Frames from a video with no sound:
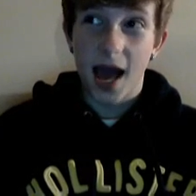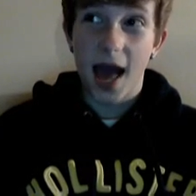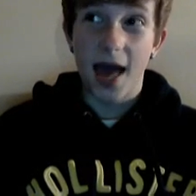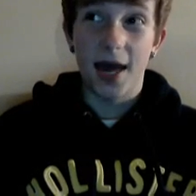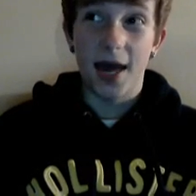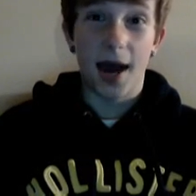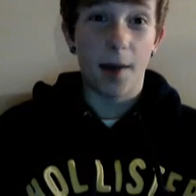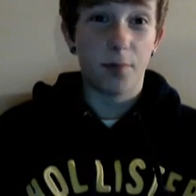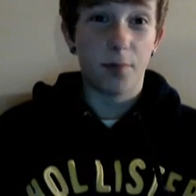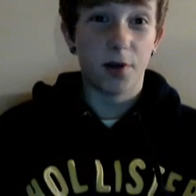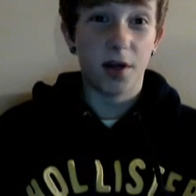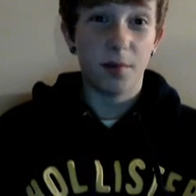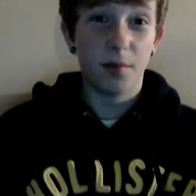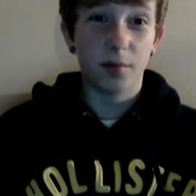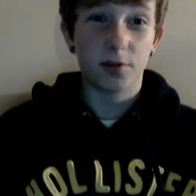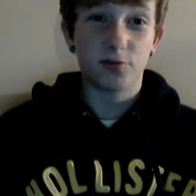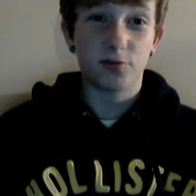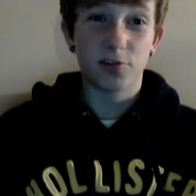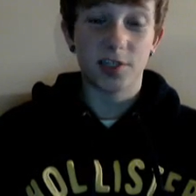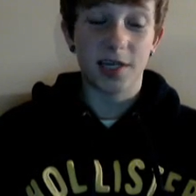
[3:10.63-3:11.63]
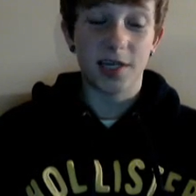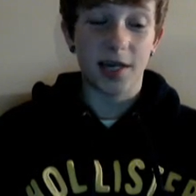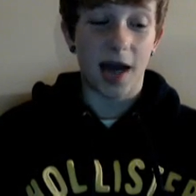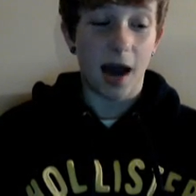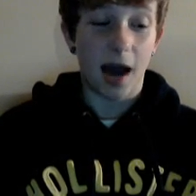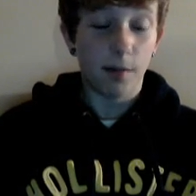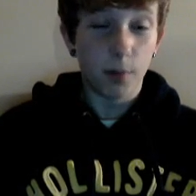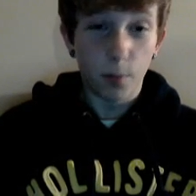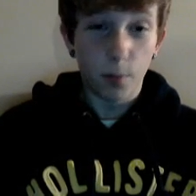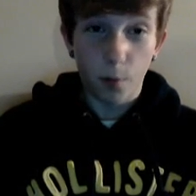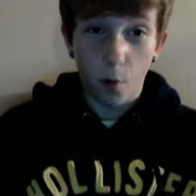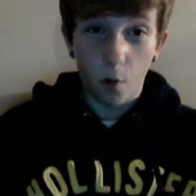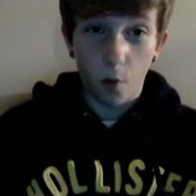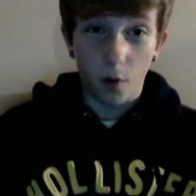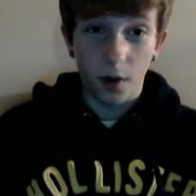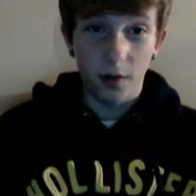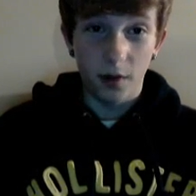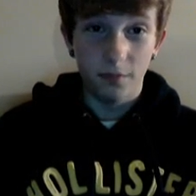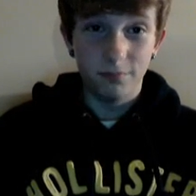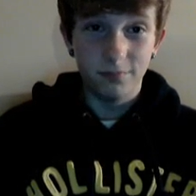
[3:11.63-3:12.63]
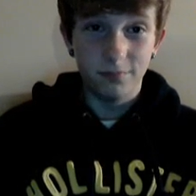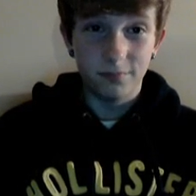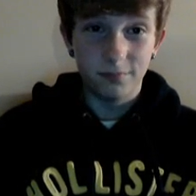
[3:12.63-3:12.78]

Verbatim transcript: And I pretty much was like, I'm a boy.